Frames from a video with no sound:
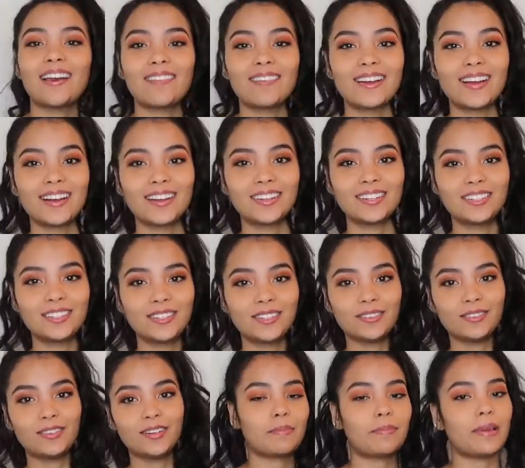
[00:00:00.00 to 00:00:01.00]
Now we gotta
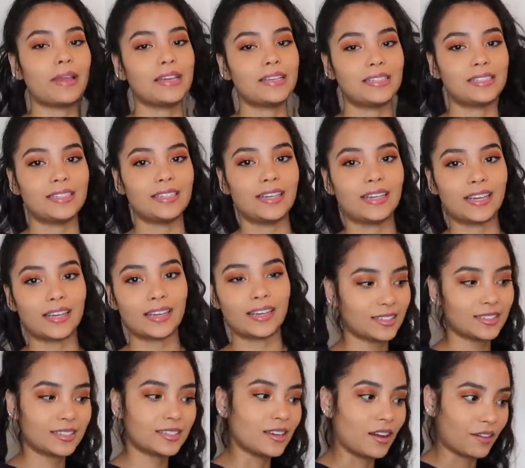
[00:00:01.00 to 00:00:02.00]
do the basic
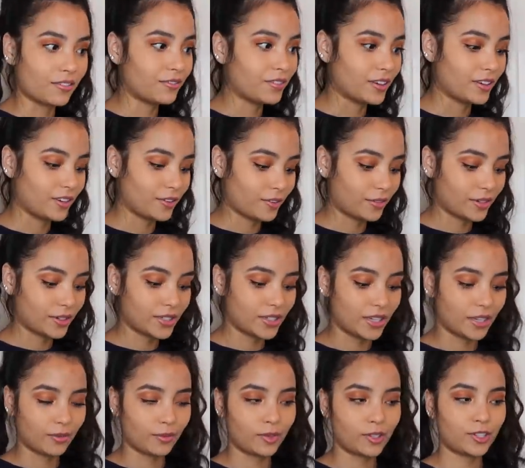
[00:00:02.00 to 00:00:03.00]
stuff in your
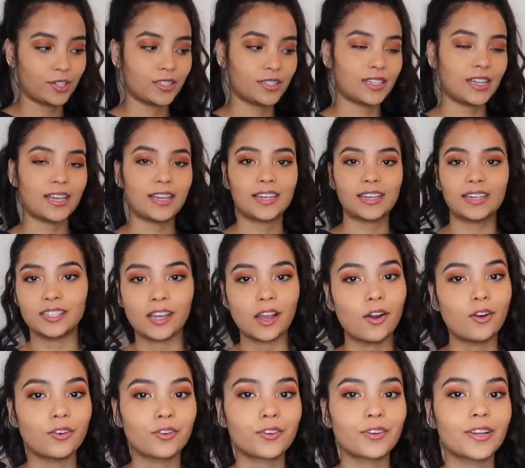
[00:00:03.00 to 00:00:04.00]
routine, which is like
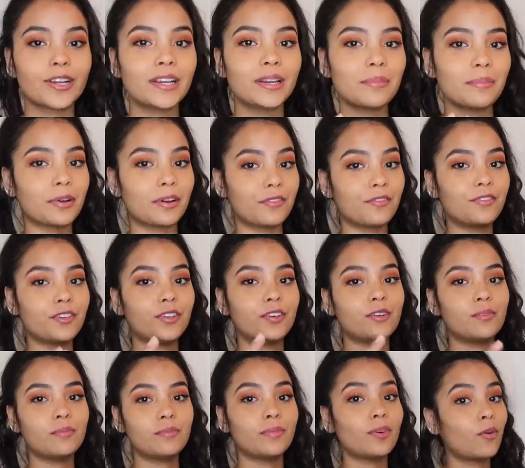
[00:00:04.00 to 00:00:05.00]
deodorant,
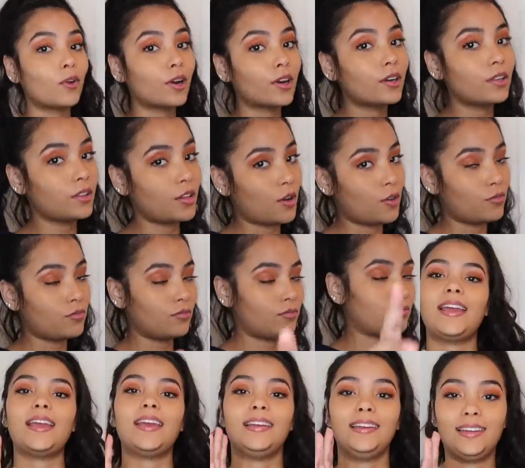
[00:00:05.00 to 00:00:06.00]
perfume or cologne,
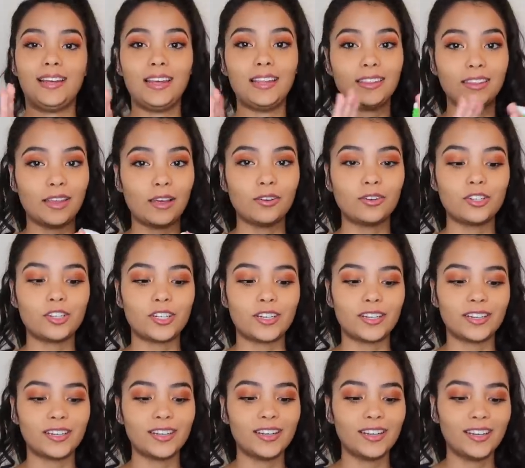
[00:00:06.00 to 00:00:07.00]
and
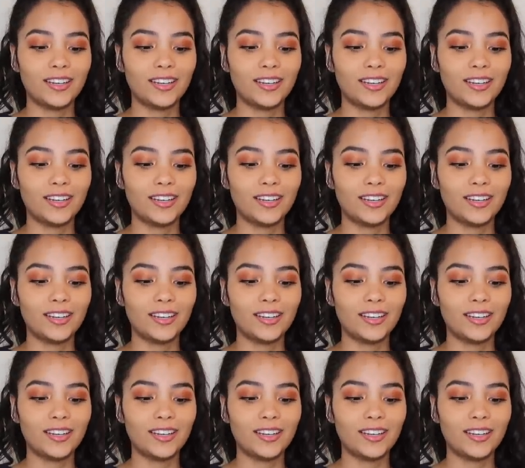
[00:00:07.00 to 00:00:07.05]
lotion.